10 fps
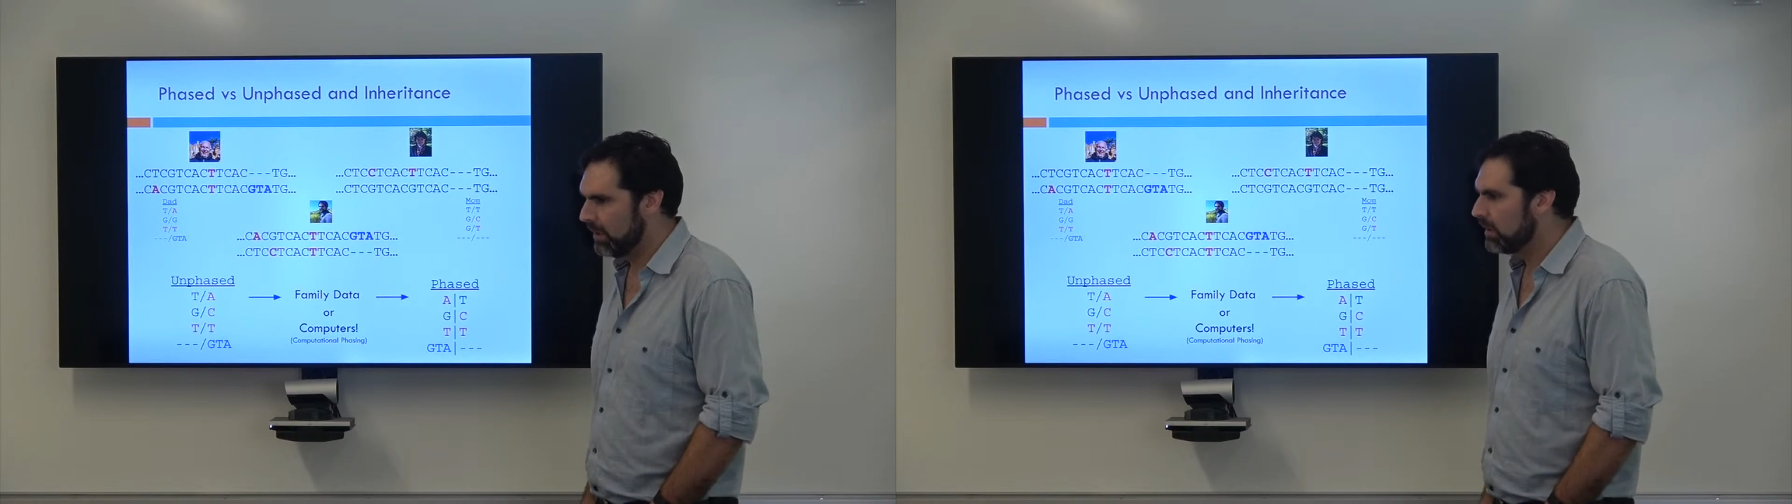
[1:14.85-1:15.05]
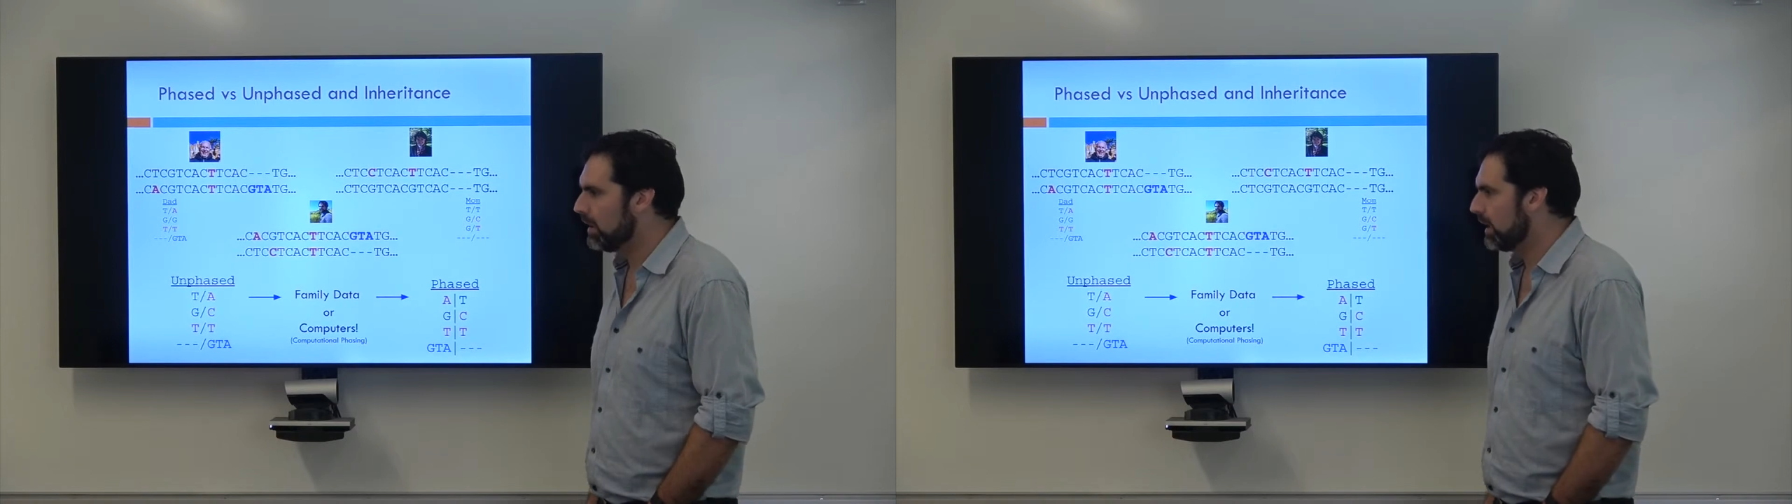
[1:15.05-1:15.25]

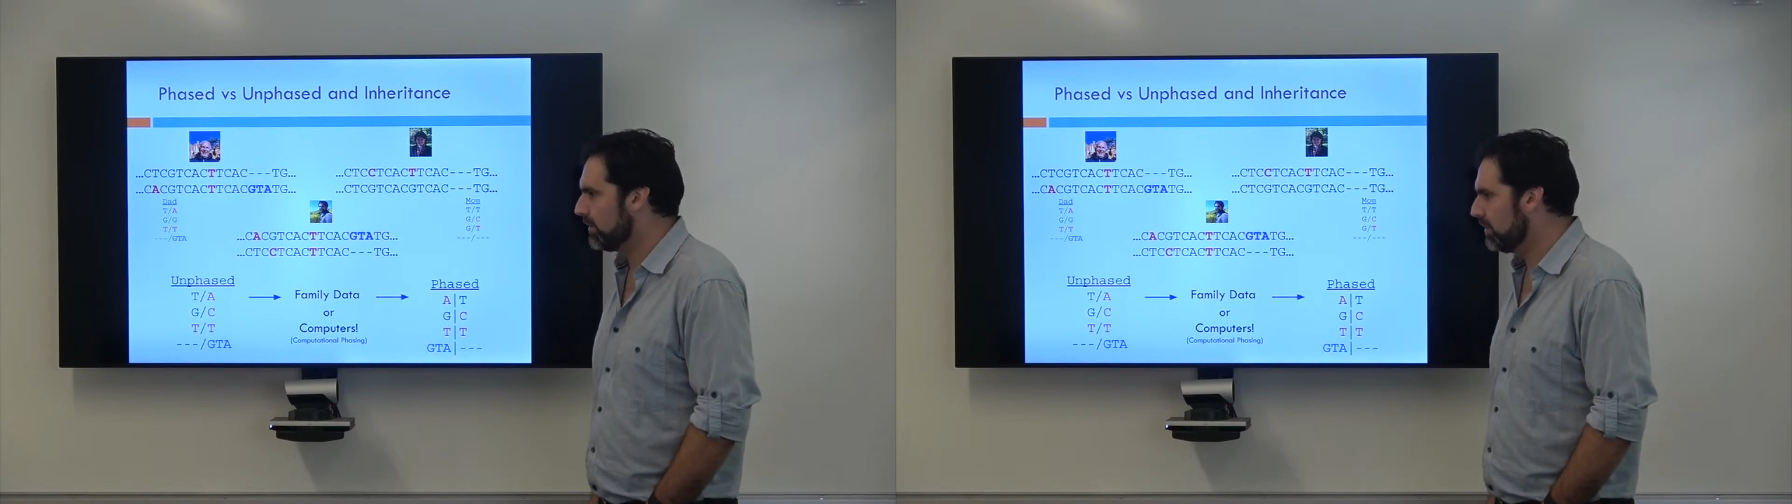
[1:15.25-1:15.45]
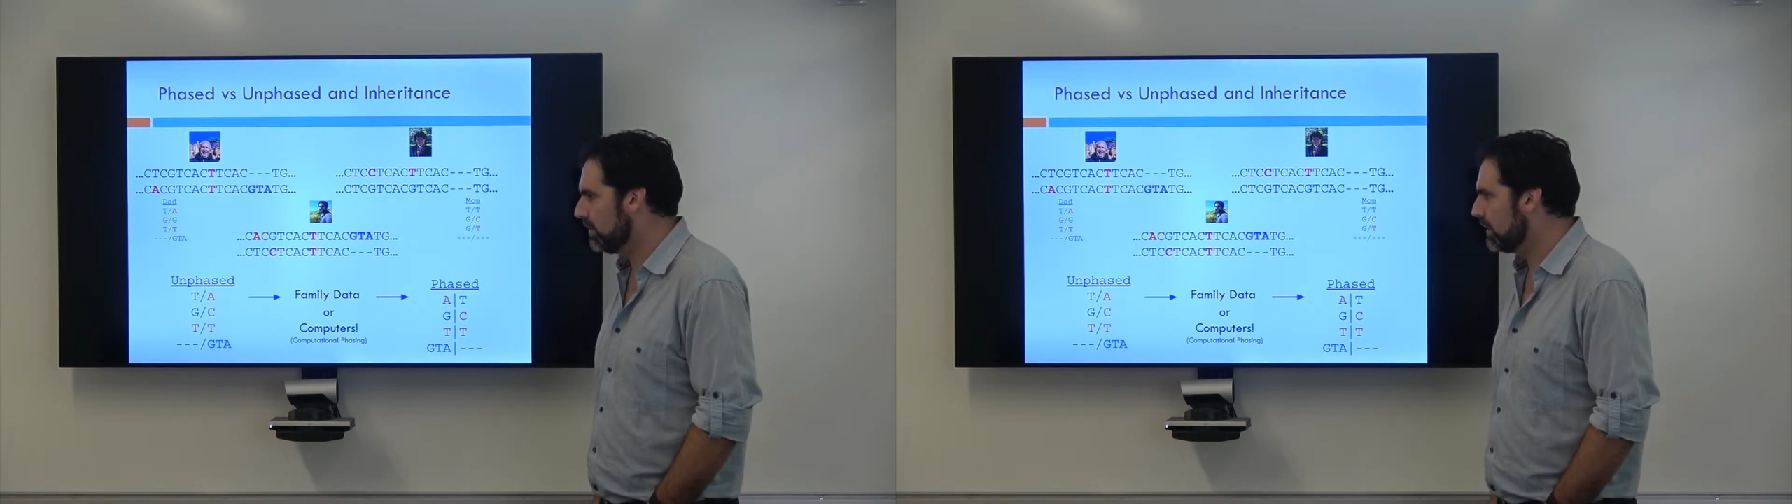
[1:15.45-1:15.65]
Yeah,
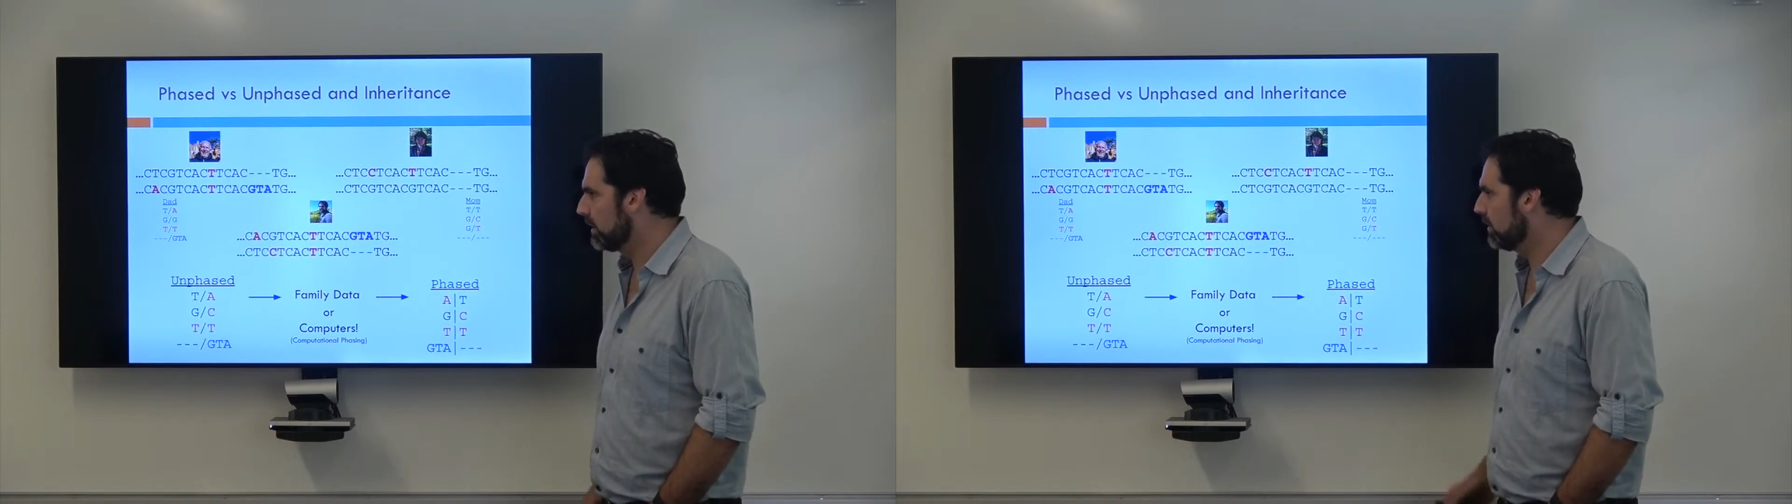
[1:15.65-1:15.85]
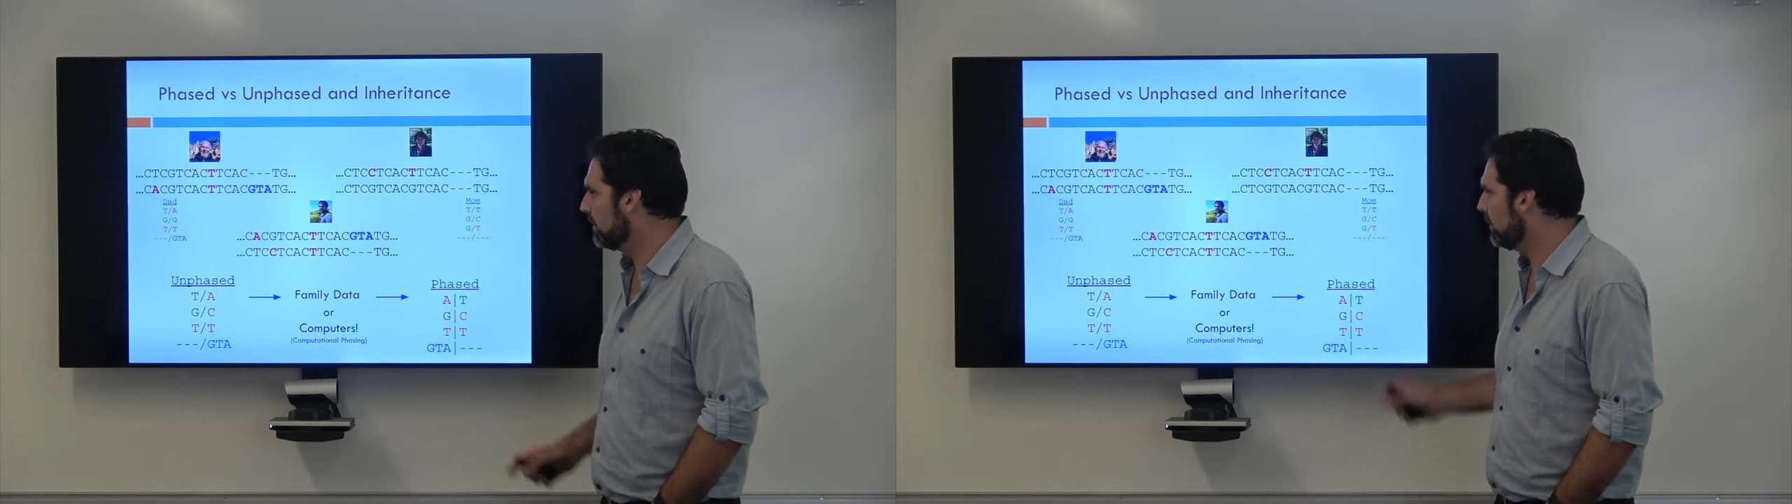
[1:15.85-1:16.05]
so you
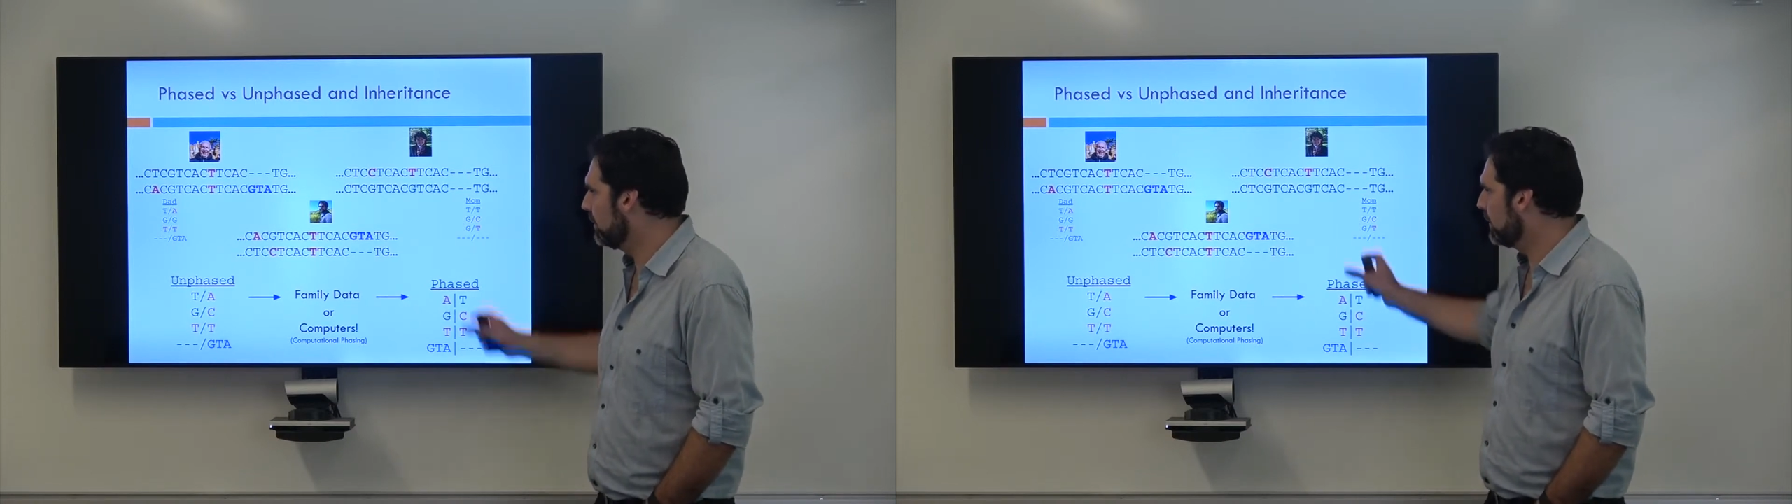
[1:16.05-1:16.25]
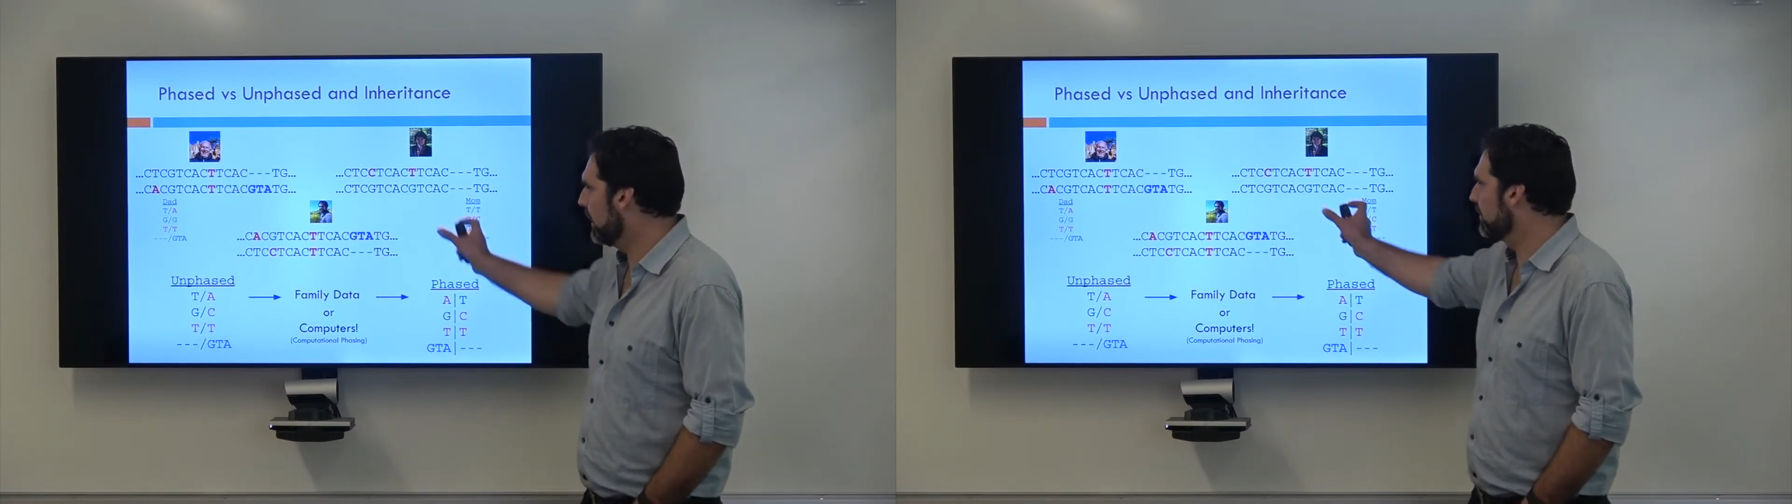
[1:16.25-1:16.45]
get. you, yeah,